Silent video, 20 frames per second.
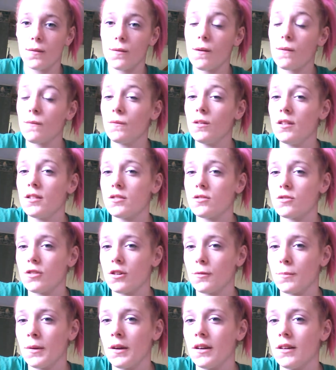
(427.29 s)
If you have really
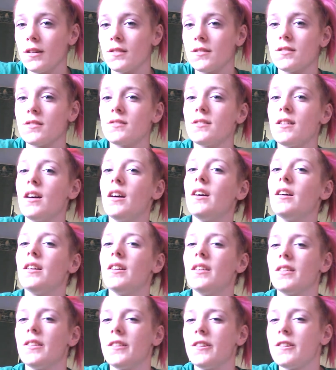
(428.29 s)
strict parents, there's not
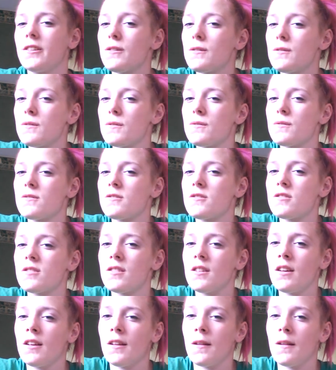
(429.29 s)
a huge